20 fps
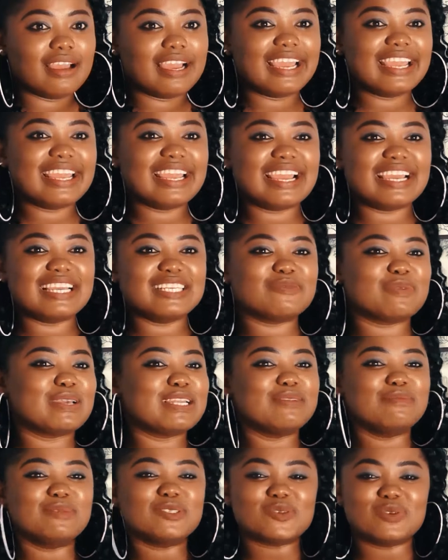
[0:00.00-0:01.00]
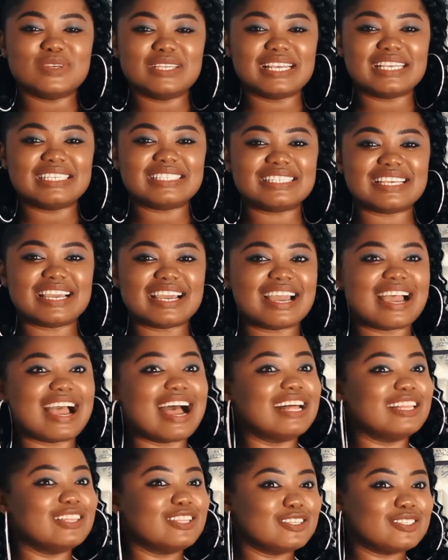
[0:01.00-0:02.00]
Hi guys, my name is
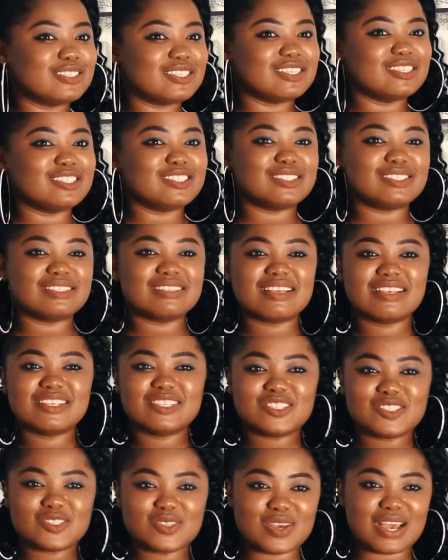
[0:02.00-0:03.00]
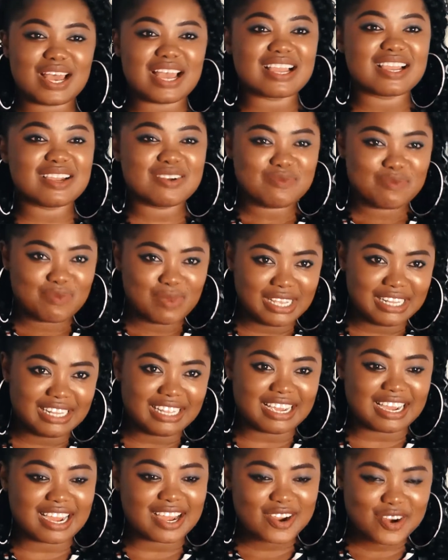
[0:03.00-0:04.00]
Vanessa and this is Swag
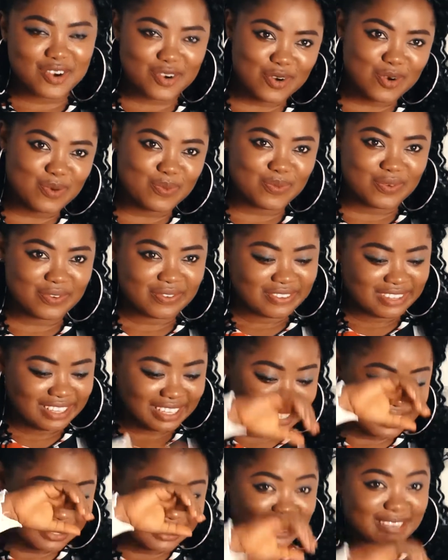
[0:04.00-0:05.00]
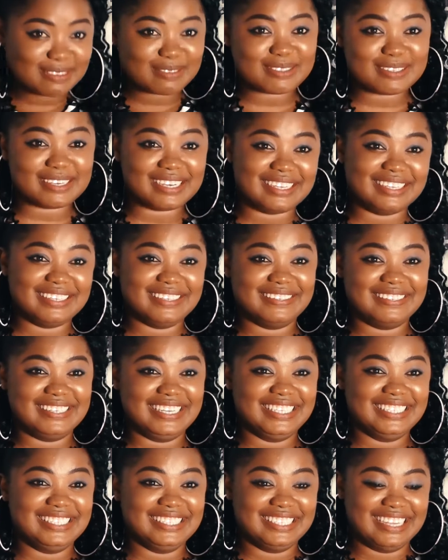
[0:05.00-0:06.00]
Media Group. You can see I'm swagging
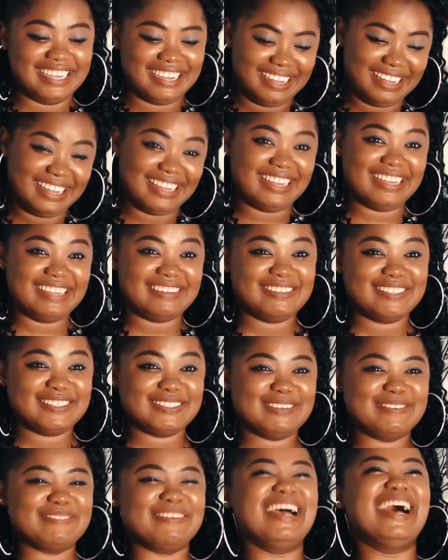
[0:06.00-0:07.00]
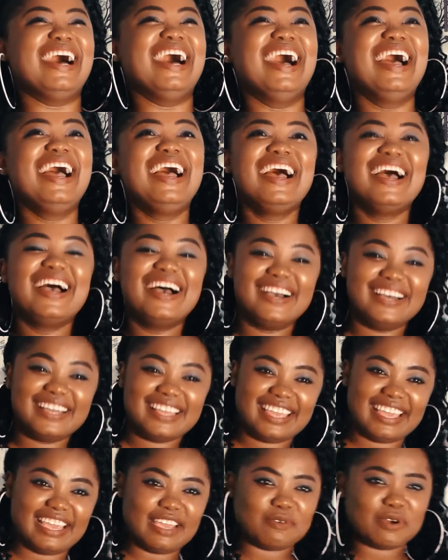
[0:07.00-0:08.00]
already now, eh? What's up?
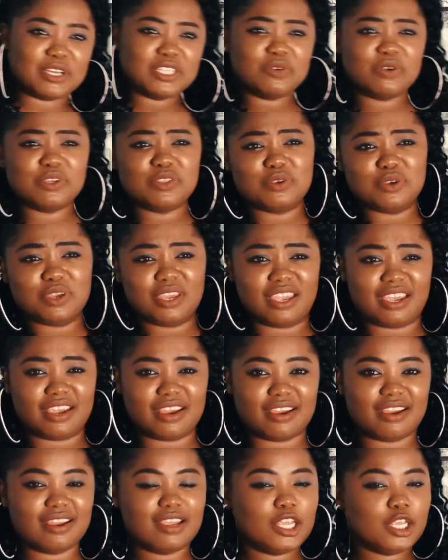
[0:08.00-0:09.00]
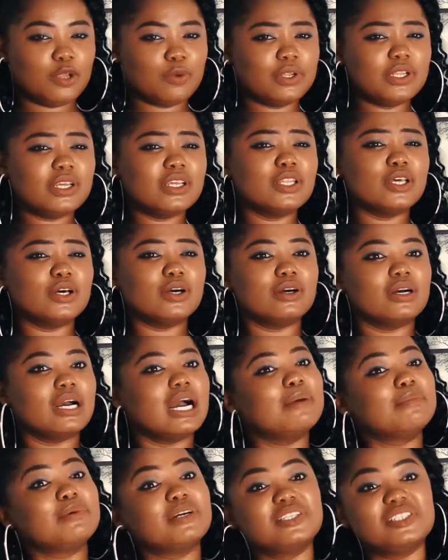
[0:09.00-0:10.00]
Okay, what do we do here? You wanna
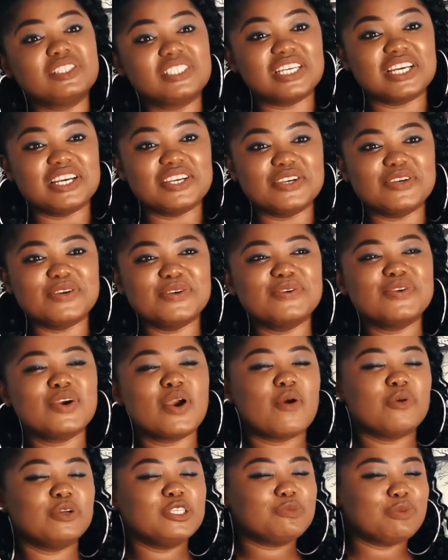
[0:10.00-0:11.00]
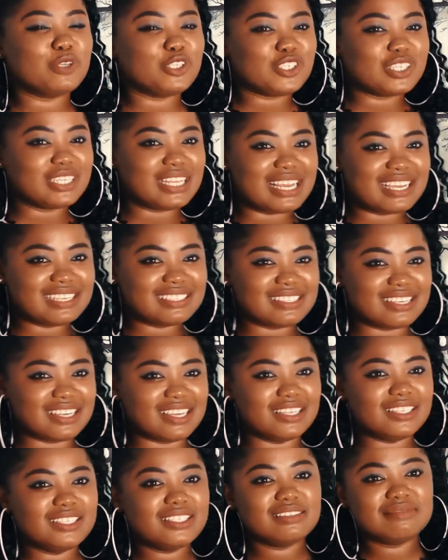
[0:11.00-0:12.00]
know? I'm gonna tell you. We specialize
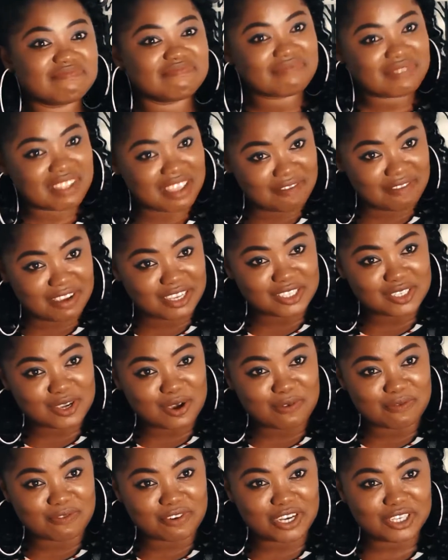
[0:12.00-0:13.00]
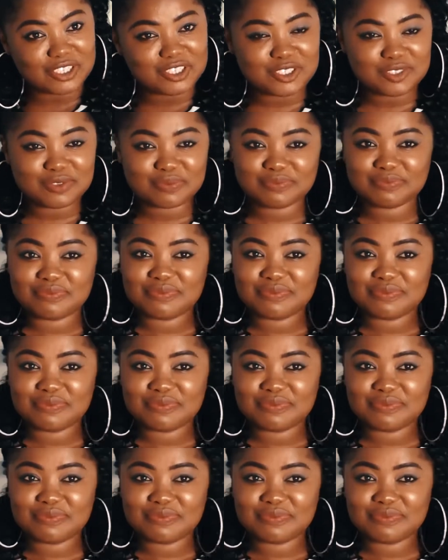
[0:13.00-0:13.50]
in event coverage,